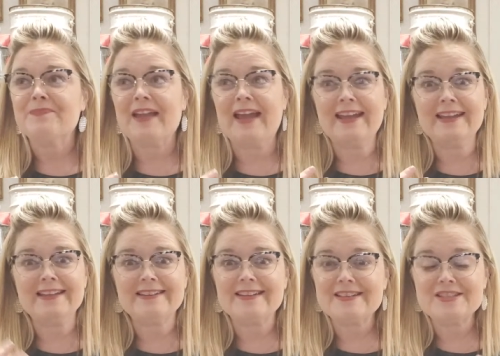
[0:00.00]

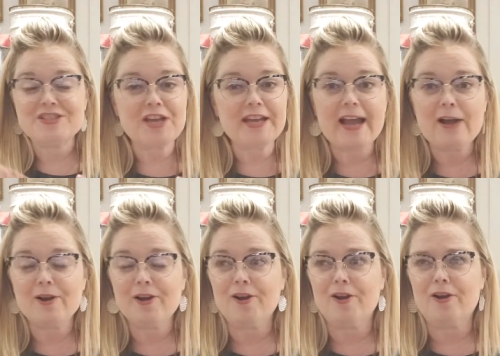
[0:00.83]
And check out
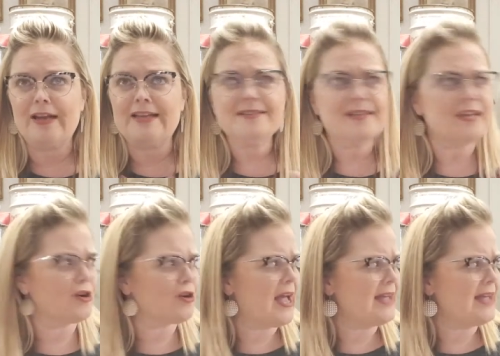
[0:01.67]
her her